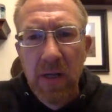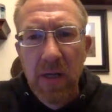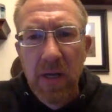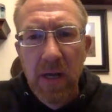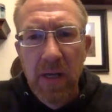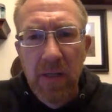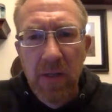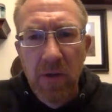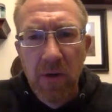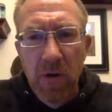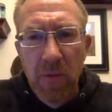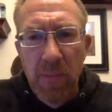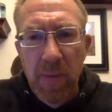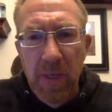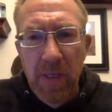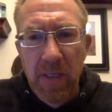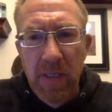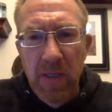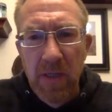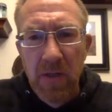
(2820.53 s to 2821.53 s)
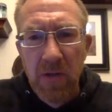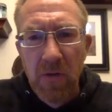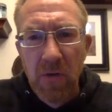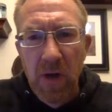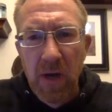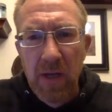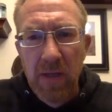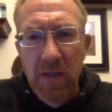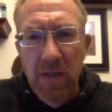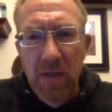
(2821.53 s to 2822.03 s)
In your opinion, do
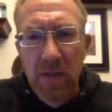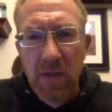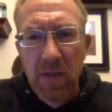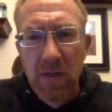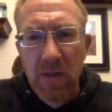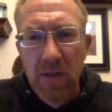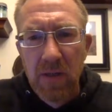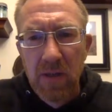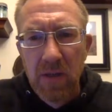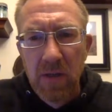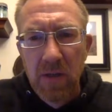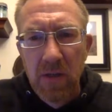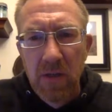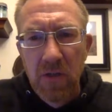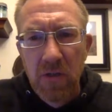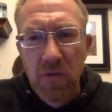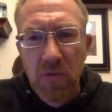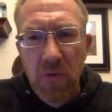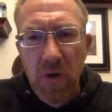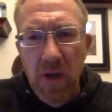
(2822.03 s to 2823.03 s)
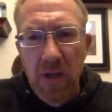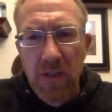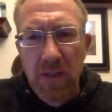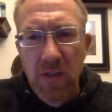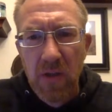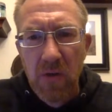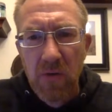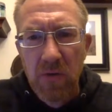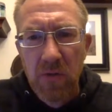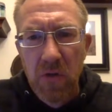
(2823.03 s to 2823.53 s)
I trust
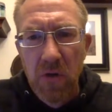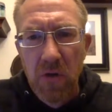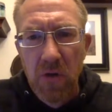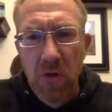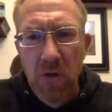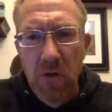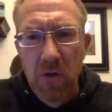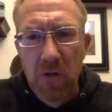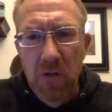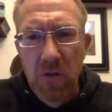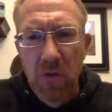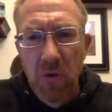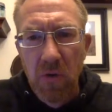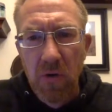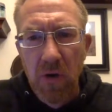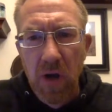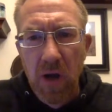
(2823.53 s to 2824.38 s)
those hooks or